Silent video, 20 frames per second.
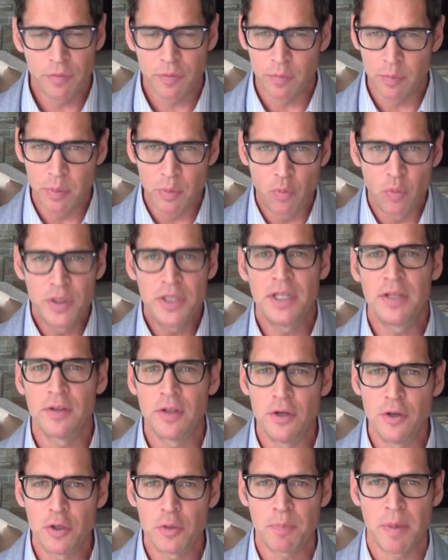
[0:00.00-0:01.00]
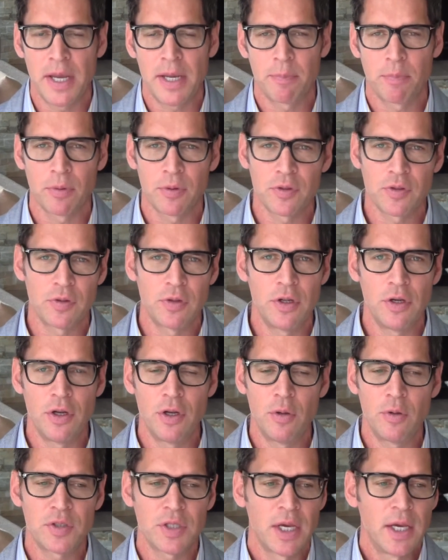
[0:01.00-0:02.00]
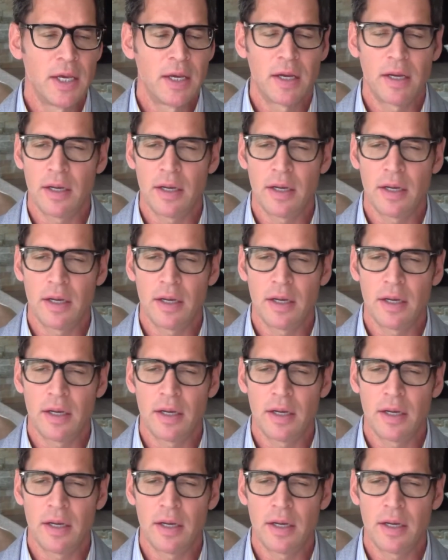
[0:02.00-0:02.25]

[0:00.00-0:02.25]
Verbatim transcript: if you've been reading the newspapers and the news,